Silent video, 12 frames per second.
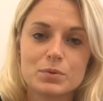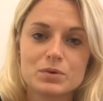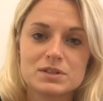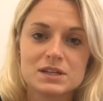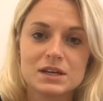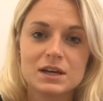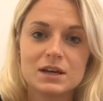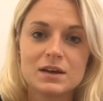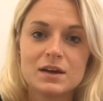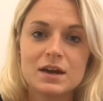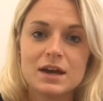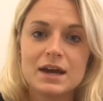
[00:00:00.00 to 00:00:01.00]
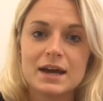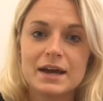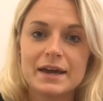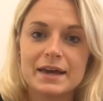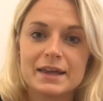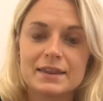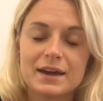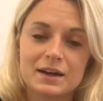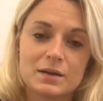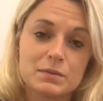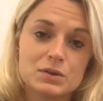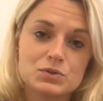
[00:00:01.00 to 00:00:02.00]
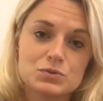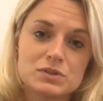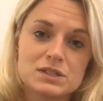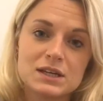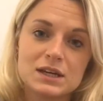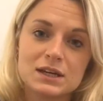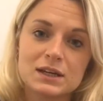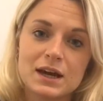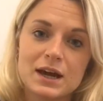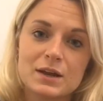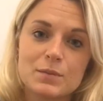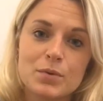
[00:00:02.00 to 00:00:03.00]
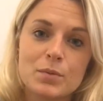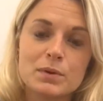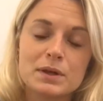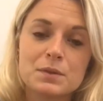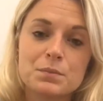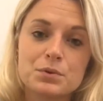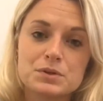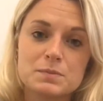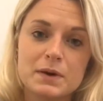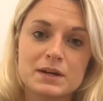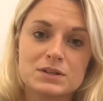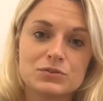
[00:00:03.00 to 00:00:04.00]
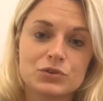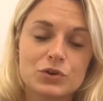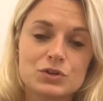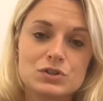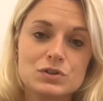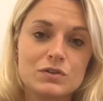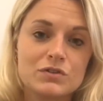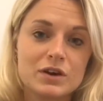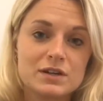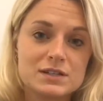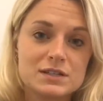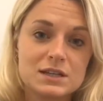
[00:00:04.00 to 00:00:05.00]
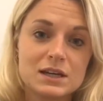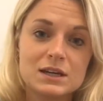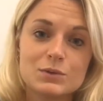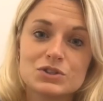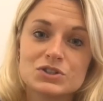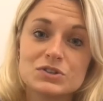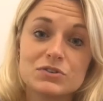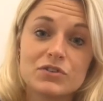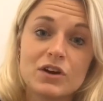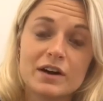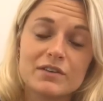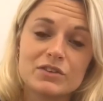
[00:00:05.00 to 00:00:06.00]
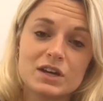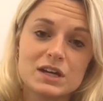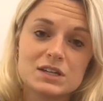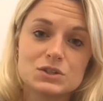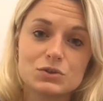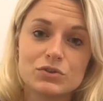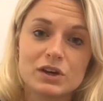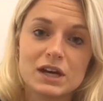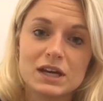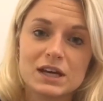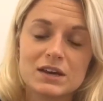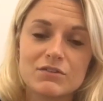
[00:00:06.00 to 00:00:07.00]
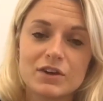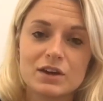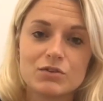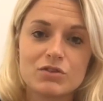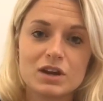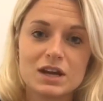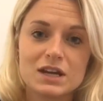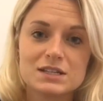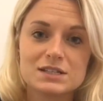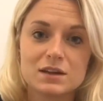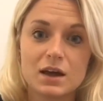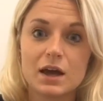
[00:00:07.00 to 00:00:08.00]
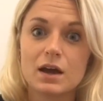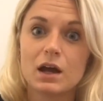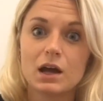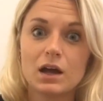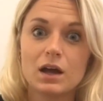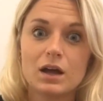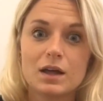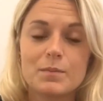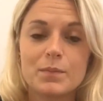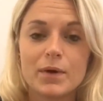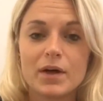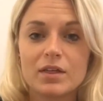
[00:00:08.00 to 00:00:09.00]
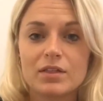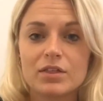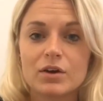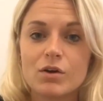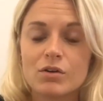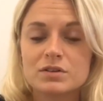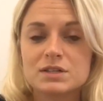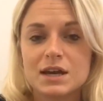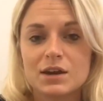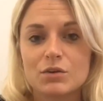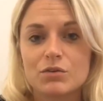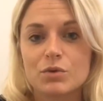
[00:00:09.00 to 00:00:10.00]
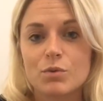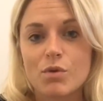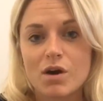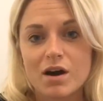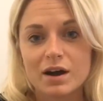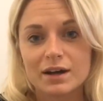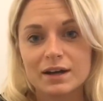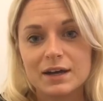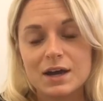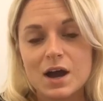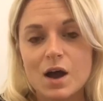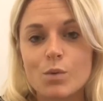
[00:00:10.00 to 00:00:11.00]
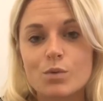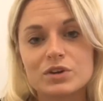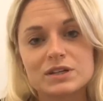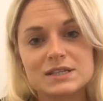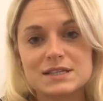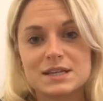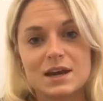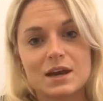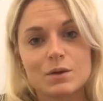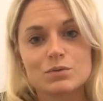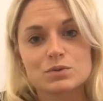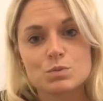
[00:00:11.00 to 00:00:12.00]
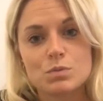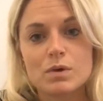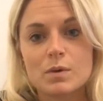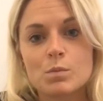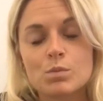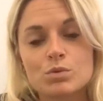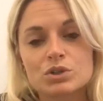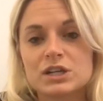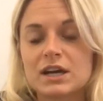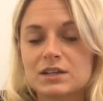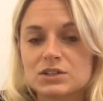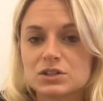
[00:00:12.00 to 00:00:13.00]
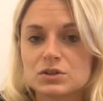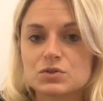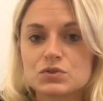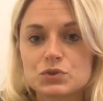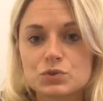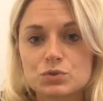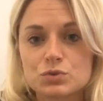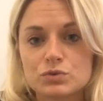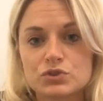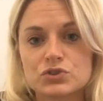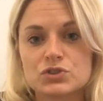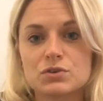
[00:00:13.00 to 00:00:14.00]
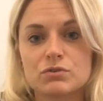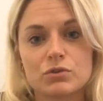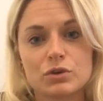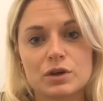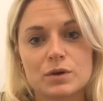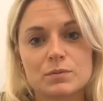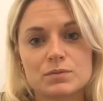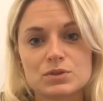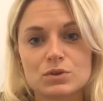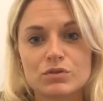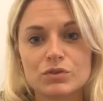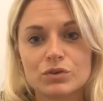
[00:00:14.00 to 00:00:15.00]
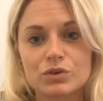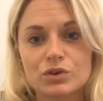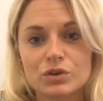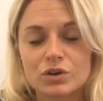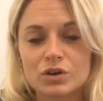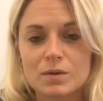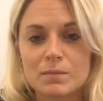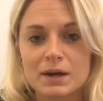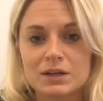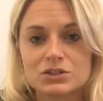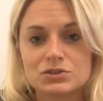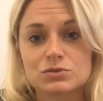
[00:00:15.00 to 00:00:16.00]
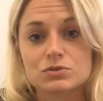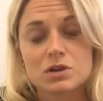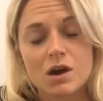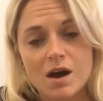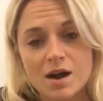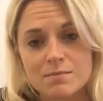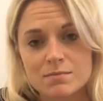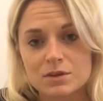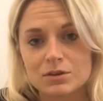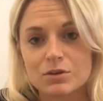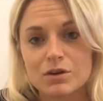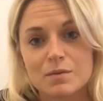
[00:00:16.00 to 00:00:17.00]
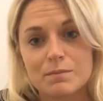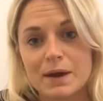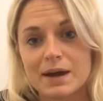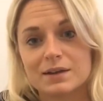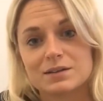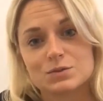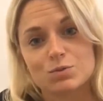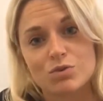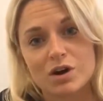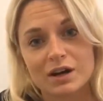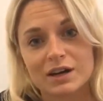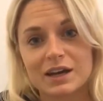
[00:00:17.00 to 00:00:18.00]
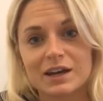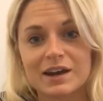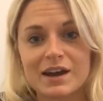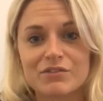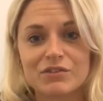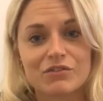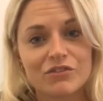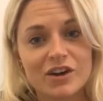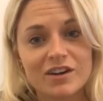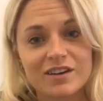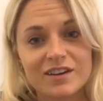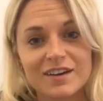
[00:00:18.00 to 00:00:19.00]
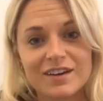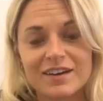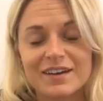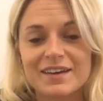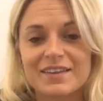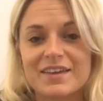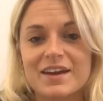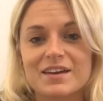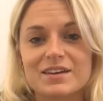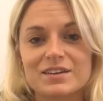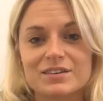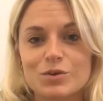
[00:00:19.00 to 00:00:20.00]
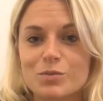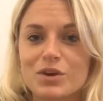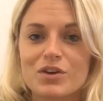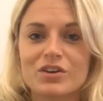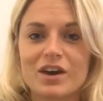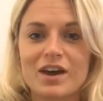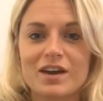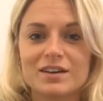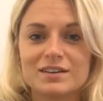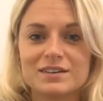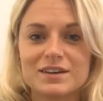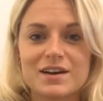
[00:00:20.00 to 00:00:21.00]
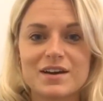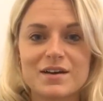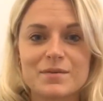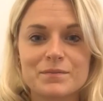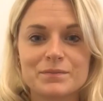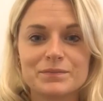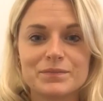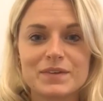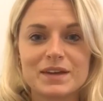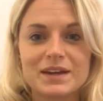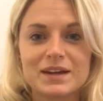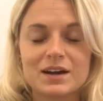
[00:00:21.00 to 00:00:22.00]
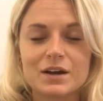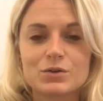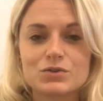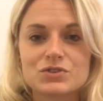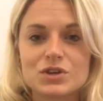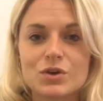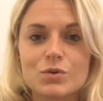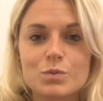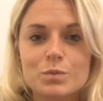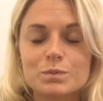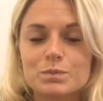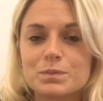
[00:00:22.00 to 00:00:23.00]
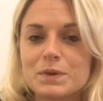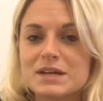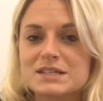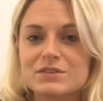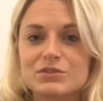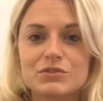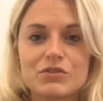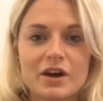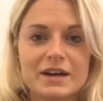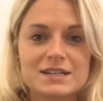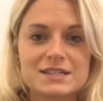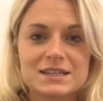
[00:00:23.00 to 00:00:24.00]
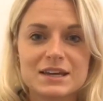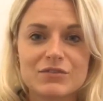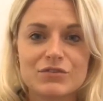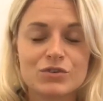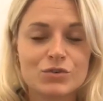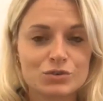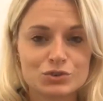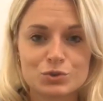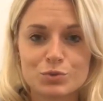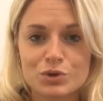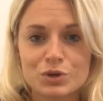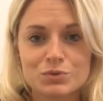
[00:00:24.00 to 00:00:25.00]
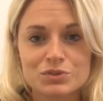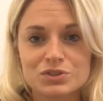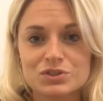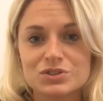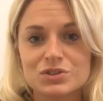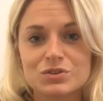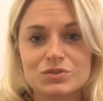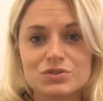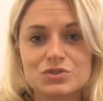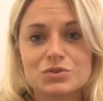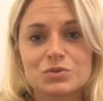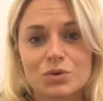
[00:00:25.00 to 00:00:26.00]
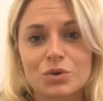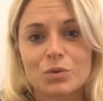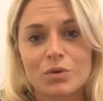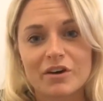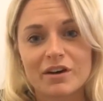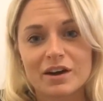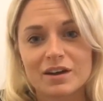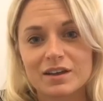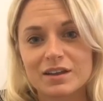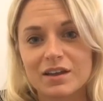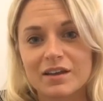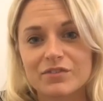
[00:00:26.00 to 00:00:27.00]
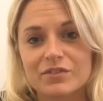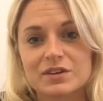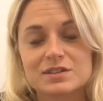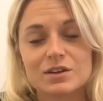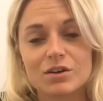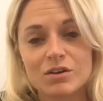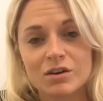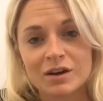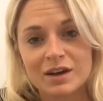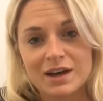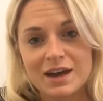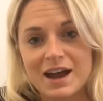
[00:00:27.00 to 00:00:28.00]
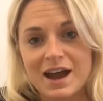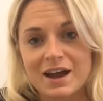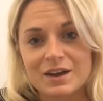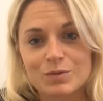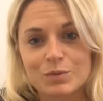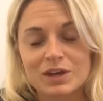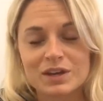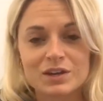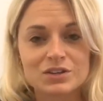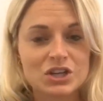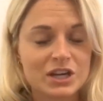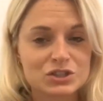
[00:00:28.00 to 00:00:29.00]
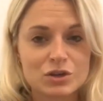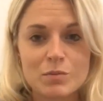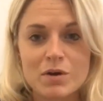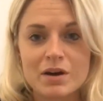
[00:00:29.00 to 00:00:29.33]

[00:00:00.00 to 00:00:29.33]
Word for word: important. It, that can be daunting, and probably the prospect of going to university, which is a five year degree in veterinary, is like, ah, but the content of the work I wouldn't say was more challenging than school, just the volume. So if you're good at managing your time, you got to balance working and having fun, then you'll be okay. Um, I also, piece of advice, if you're not sure what you want to do, do not worry. Life is long and we can change our